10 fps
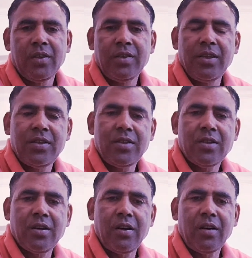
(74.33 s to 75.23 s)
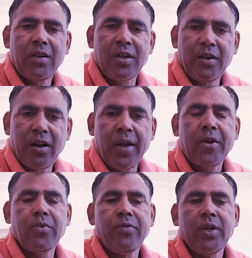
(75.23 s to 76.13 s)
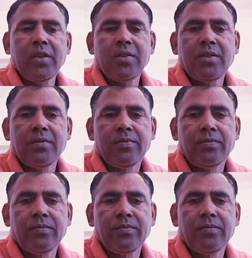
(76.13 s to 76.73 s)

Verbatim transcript: This is called interactive phase